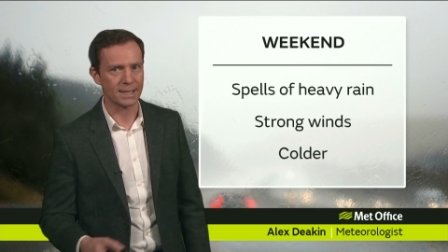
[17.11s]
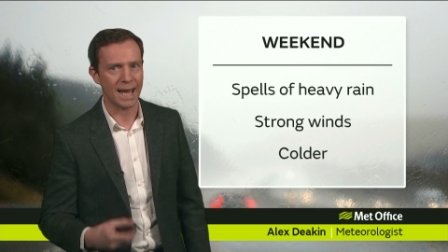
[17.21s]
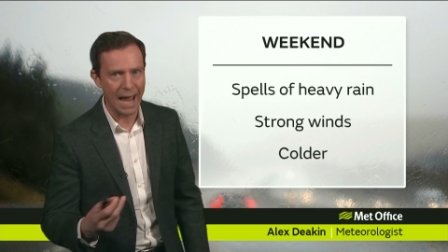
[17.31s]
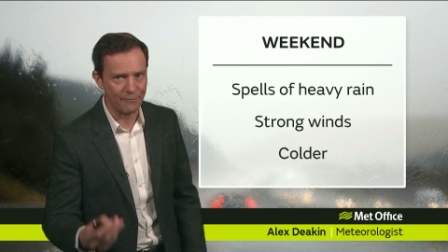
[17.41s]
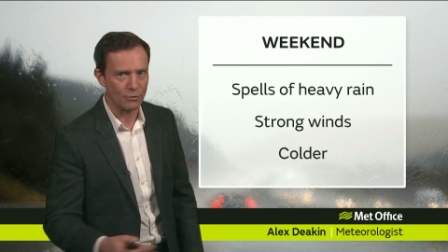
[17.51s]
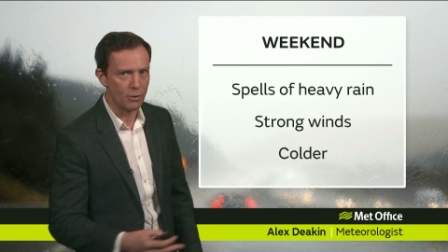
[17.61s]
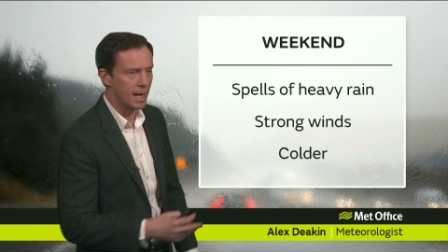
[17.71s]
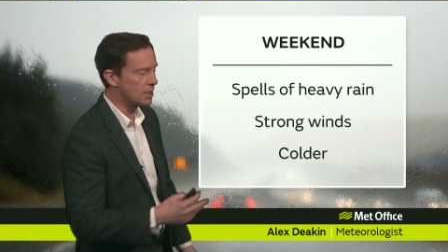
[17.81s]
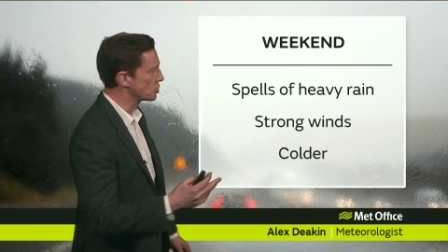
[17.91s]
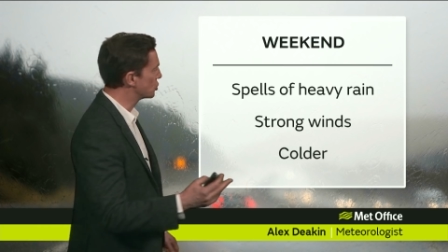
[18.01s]
Heavy
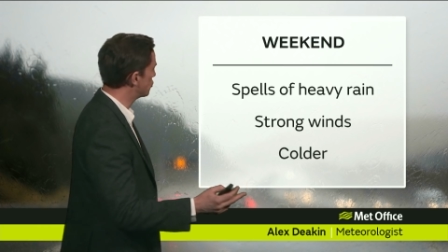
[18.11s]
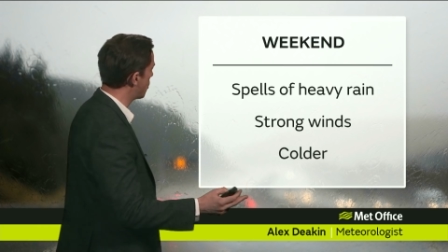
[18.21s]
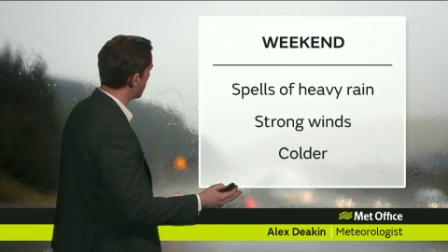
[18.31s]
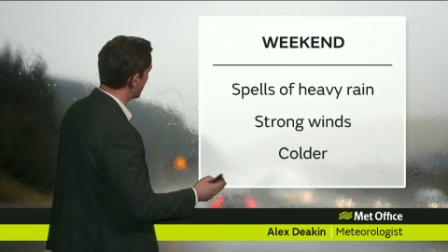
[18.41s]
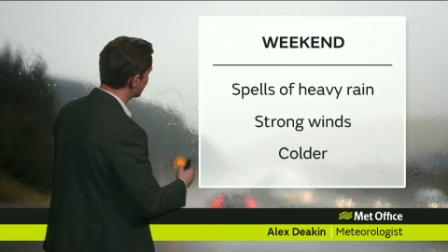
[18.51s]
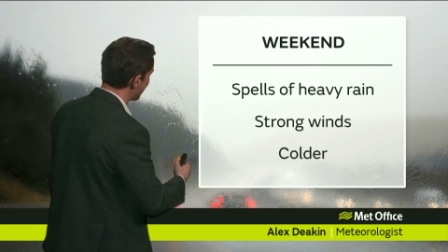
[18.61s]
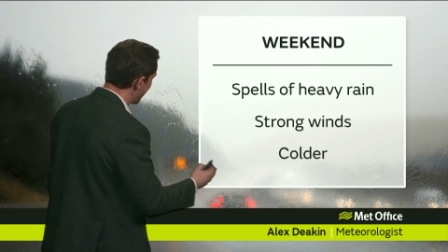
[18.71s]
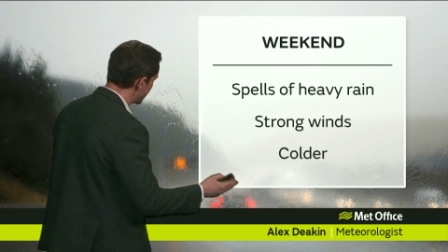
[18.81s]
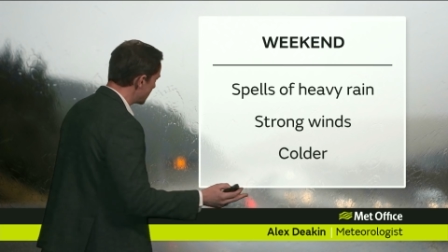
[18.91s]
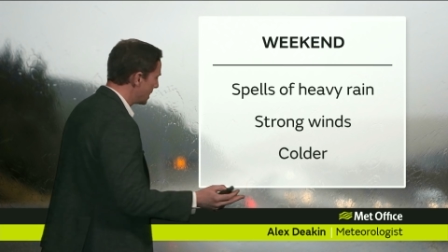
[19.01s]
rain and strong winds
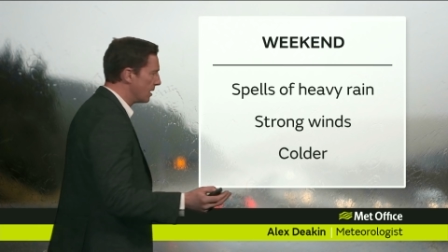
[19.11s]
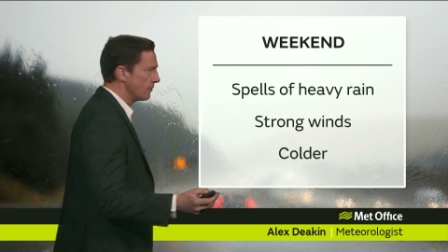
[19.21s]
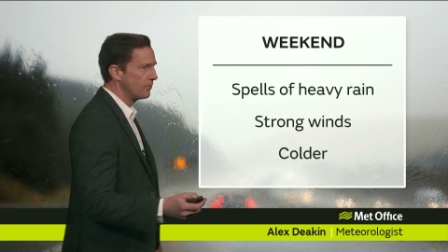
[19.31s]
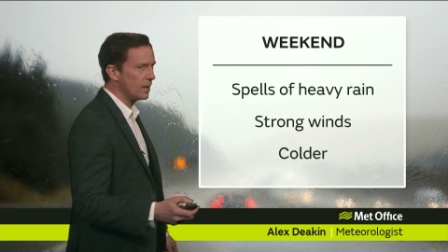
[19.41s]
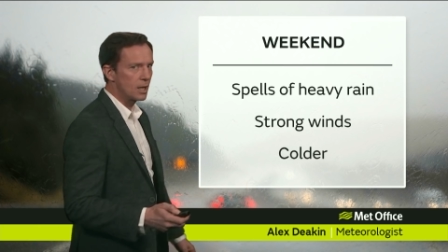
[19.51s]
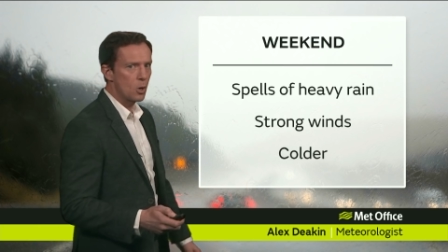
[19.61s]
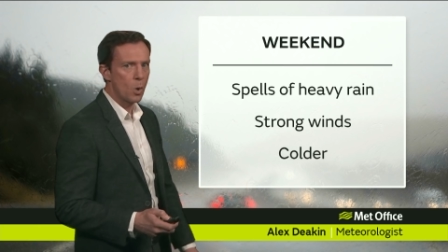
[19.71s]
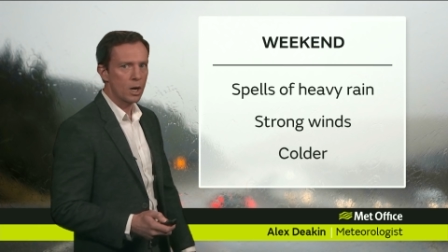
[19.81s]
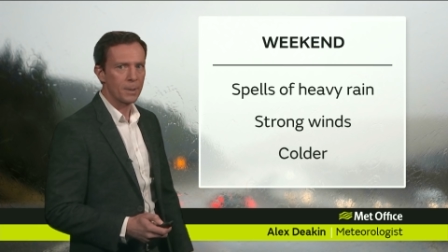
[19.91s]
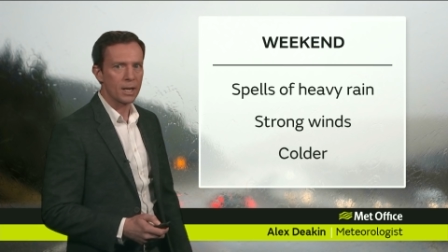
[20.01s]
and feeling
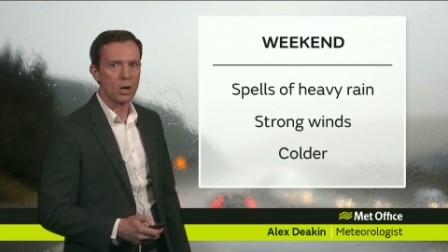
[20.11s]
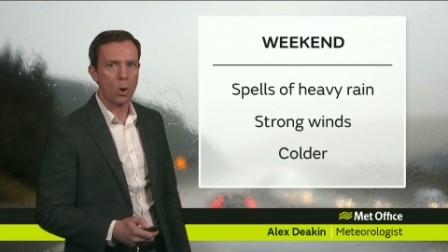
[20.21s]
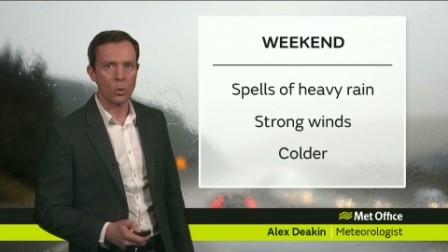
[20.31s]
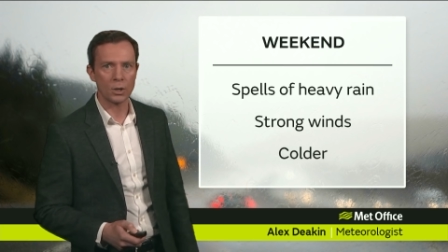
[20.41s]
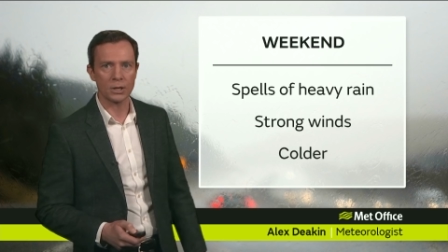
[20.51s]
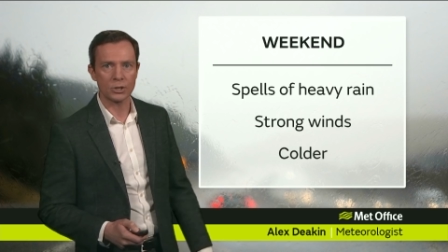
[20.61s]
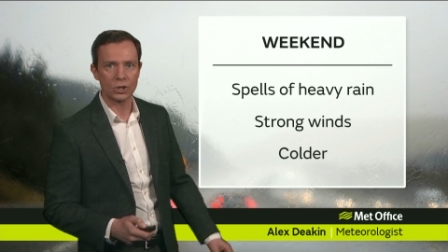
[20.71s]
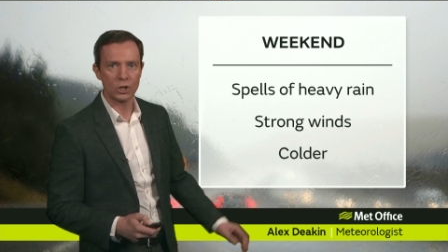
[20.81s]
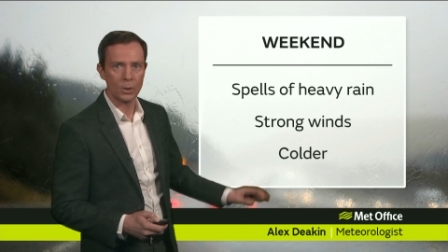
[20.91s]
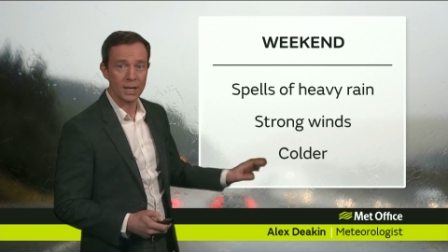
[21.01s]
quite a bit colder
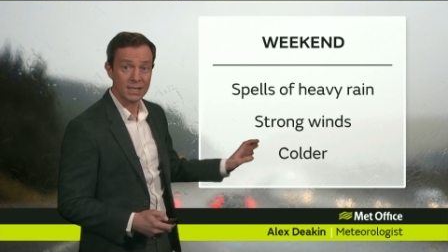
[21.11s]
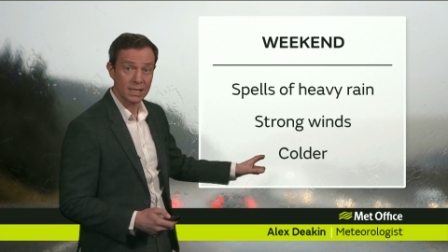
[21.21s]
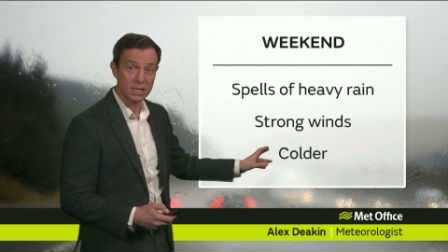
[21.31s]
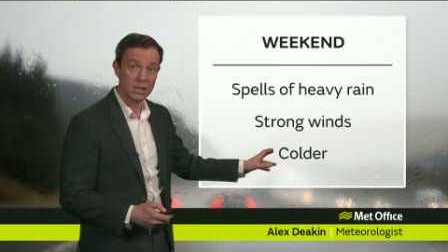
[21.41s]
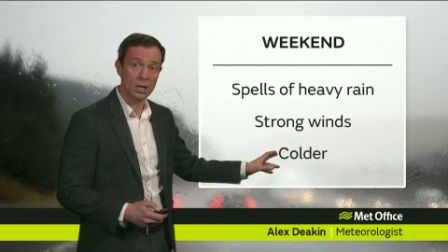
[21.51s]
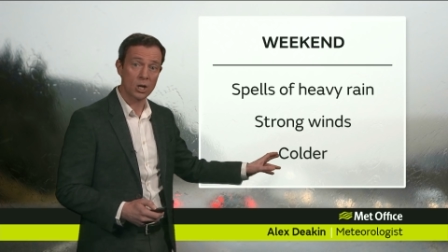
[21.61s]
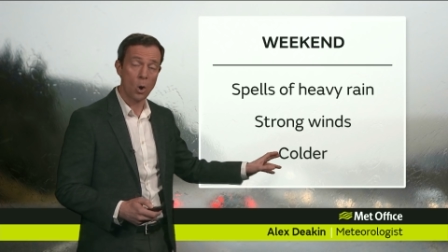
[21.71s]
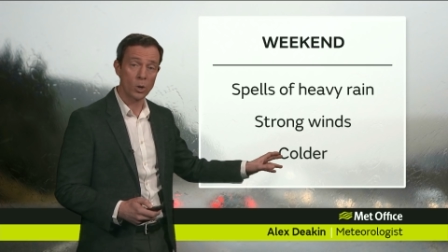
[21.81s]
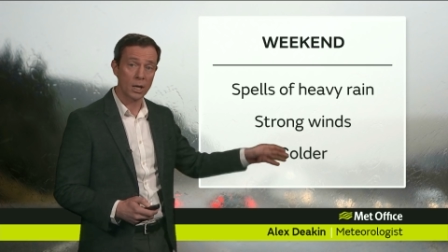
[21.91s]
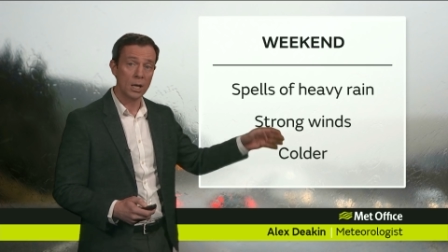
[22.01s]
too. And as things turn
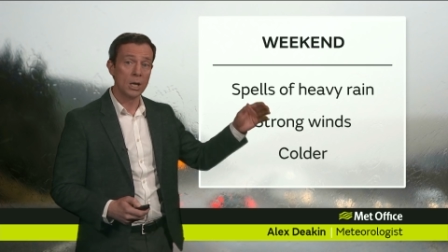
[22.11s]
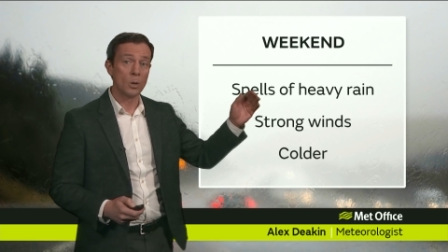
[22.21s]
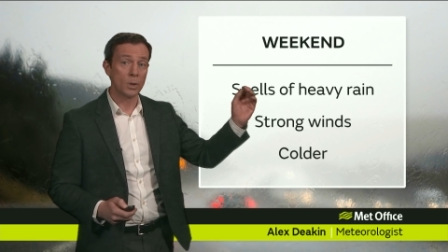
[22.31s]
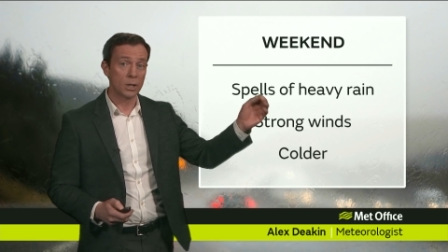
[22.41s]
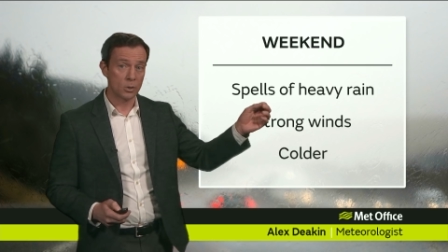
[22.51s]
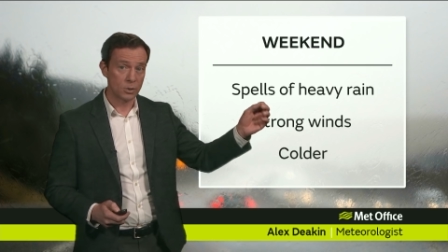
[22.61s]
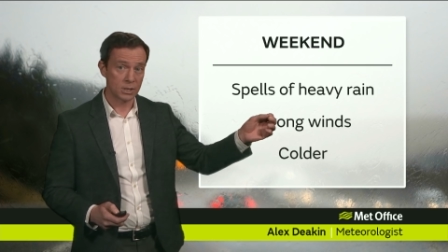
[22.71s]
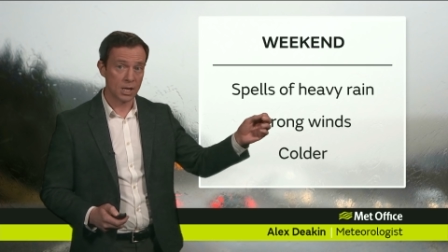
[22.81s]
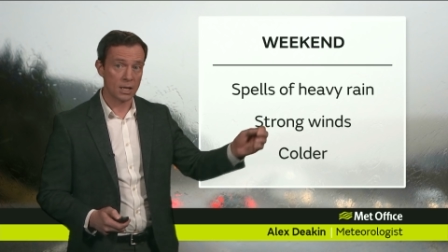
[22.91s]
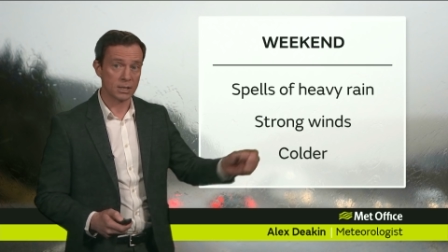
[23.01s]
colder, we could
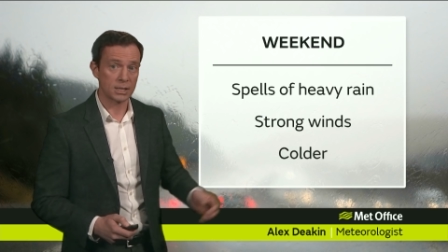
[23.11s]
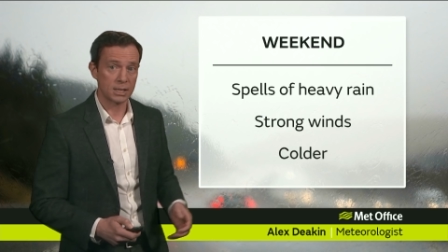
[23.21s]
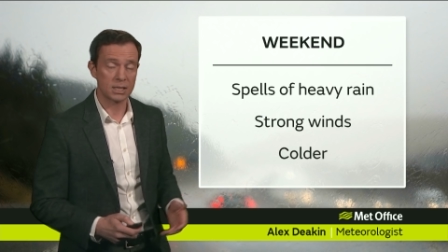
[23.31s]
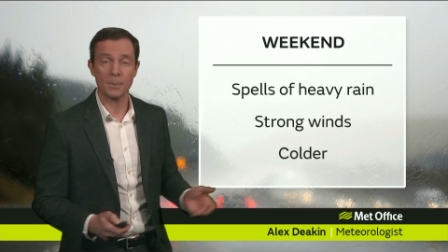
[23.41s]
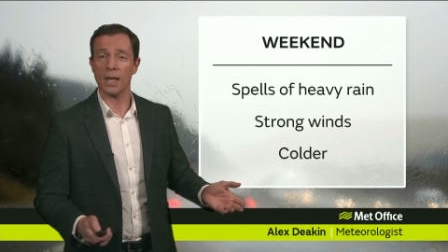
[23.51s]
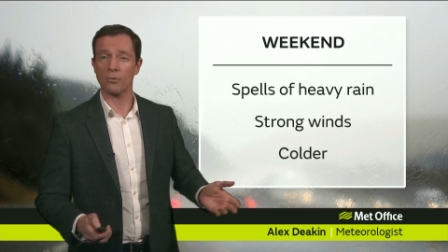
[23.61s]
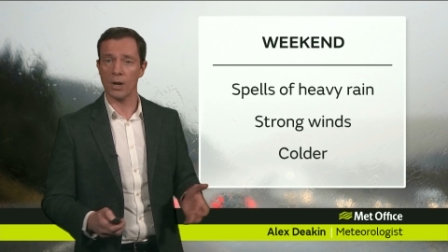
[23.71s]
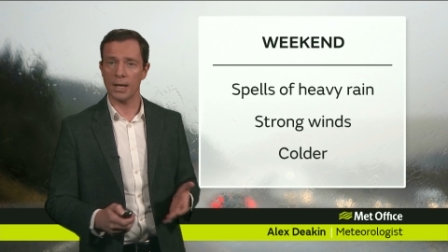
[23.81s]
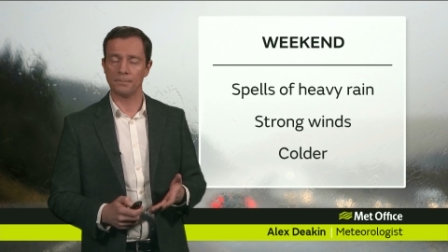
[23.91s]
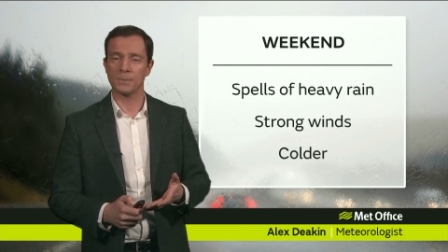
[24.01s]
start to see some of that
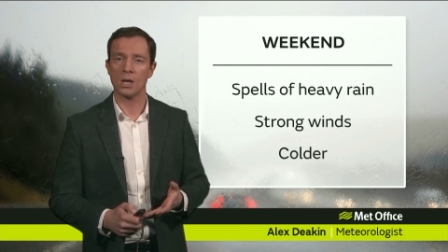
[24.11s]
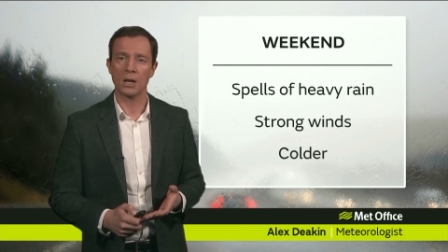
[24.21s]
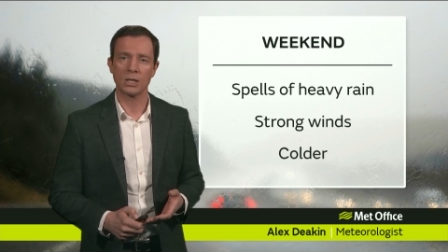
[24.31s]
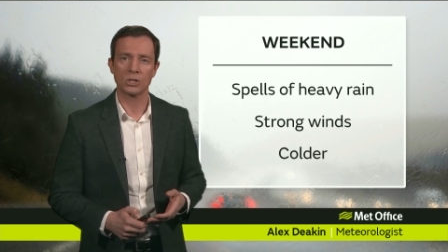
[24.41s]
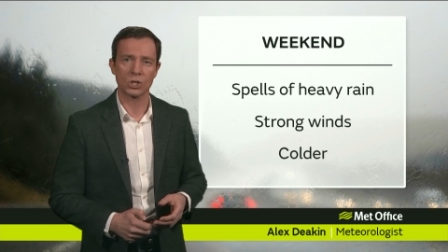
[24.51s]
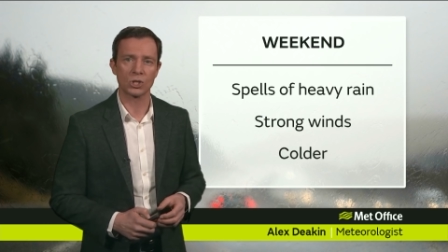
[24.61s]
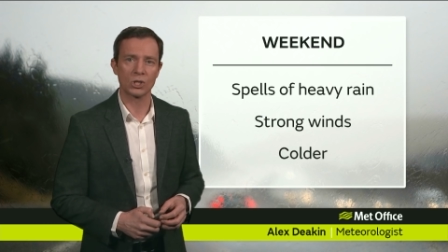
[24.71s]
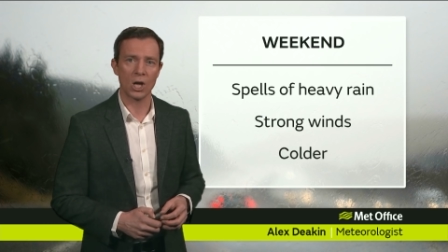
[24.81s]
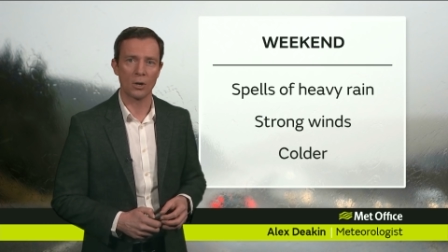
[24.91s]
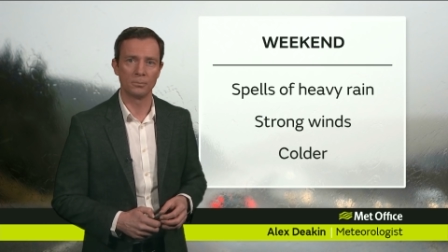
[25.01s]
rain turning to
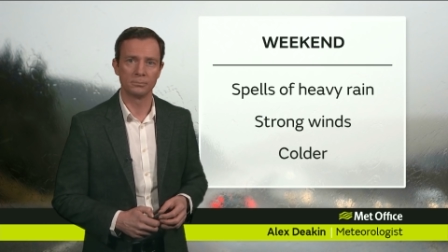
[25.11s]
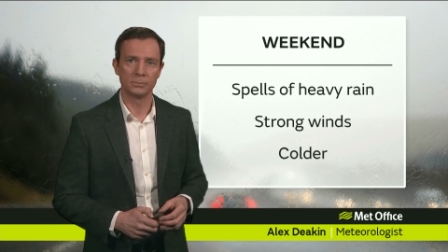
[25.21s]
snow.